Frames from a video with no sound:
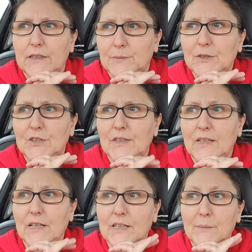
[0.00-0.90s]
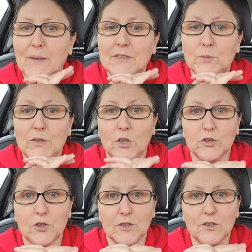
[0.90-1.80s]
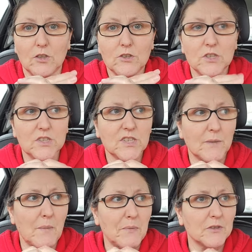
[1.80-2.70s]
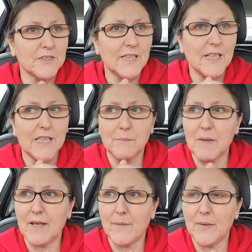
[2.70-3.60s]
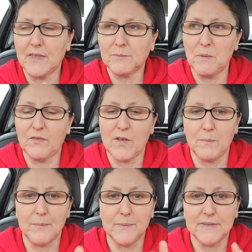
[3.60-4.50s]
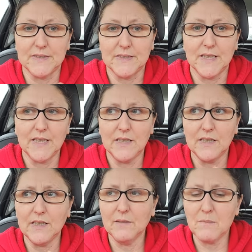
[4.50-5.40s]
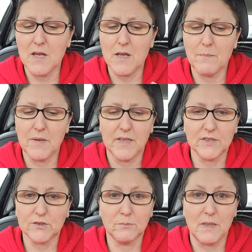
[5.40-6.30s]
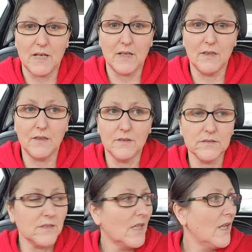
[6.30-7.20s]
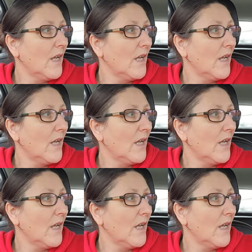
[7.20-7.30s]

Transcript: Especially, and I'm like, do I go to the doctors to get my bloods taken? Maybe it's my vitamin D, maybe it's something else.